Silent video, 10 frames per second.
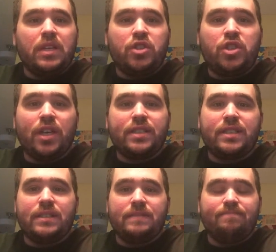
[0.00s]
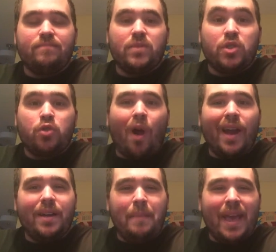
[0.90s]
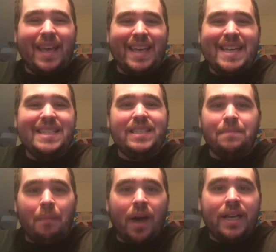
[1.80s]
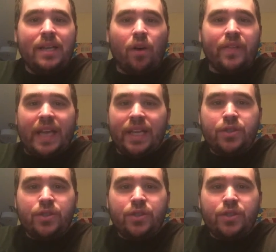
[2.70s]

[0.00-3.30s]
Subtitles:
just trying to make easy money on the